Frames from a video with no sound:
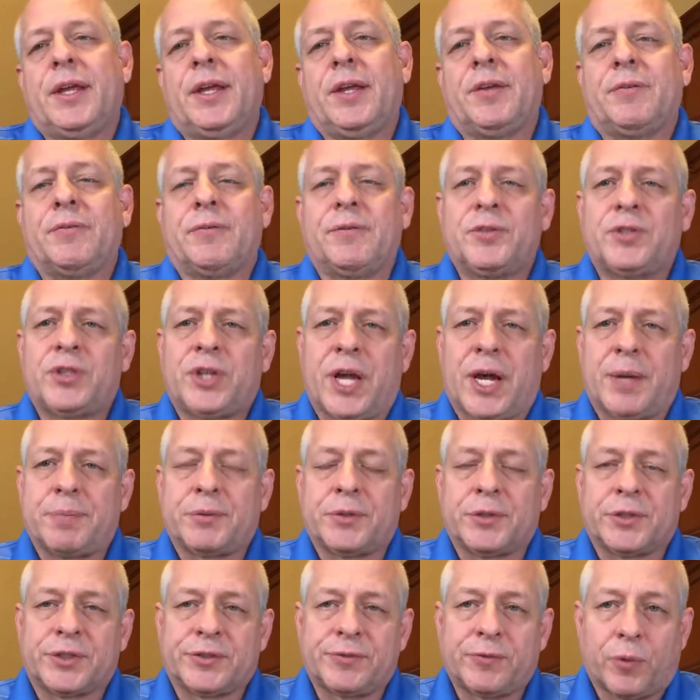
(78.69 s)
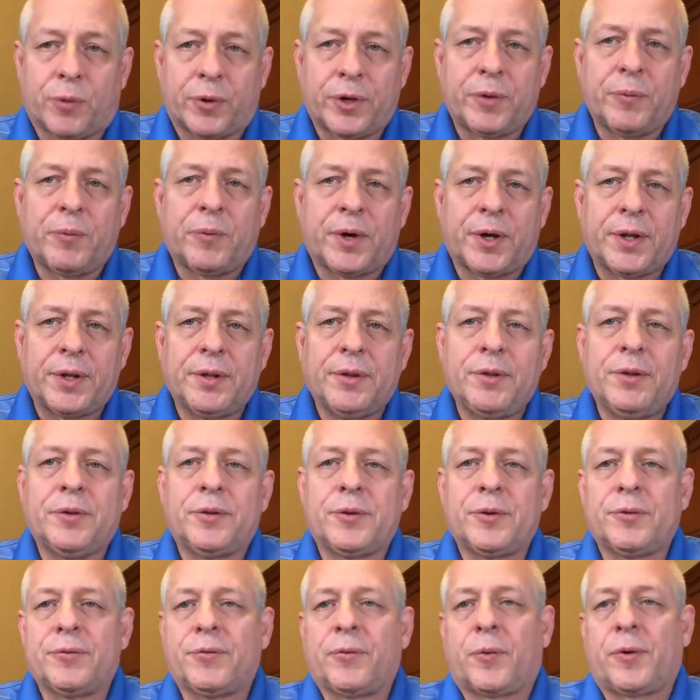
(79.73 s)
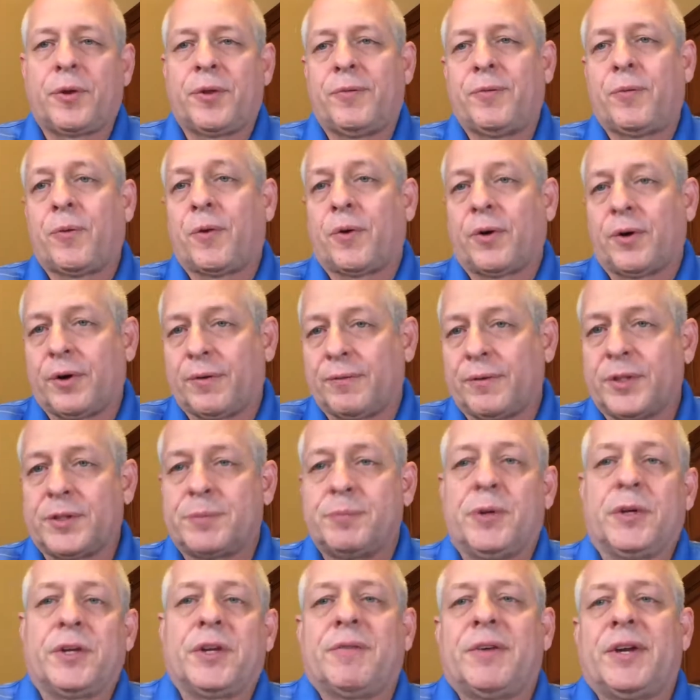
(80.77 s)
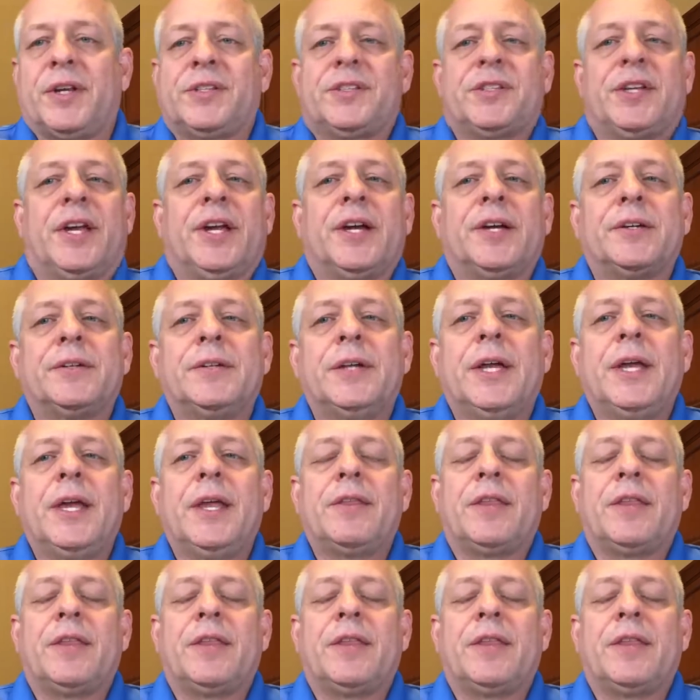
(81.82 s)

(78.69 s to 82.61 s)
in chapters 41 through 44 of this book of Isaiah